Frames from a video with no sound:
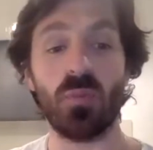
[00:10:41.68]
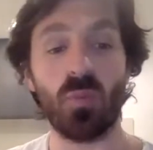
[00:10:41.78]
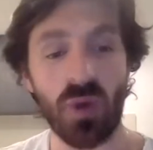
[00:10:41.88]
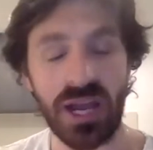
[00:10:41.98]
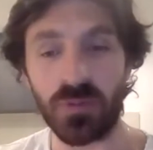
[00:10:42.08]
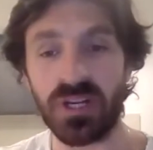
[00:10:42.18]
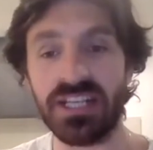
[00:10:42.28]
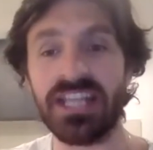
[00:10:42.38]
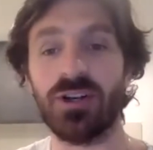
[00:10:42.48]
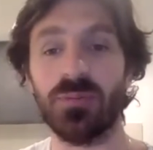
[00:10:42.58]
when we
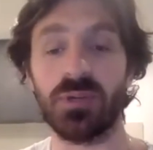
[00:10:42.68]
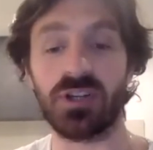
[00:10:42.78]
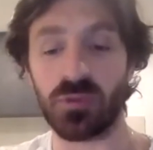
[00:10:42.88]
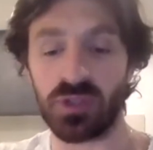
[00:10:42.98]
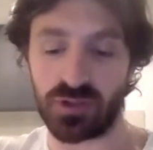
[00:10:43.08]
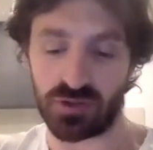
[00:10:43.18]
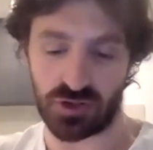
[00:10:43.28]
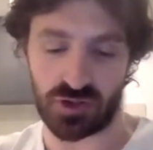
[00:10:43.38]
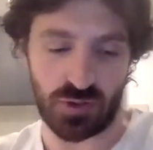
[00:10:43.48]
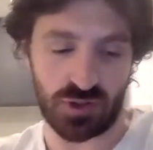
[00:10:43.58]
needed him, because we had such a
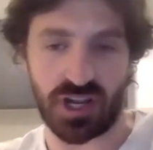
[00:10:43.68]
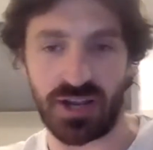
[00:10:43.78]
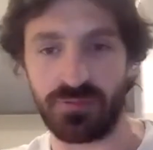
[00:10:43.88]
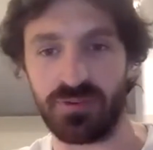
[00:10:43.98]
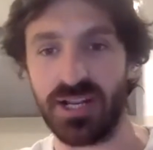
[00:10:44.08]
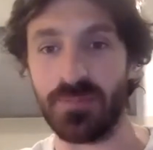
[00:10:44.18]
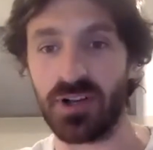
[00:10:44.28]
short time frame.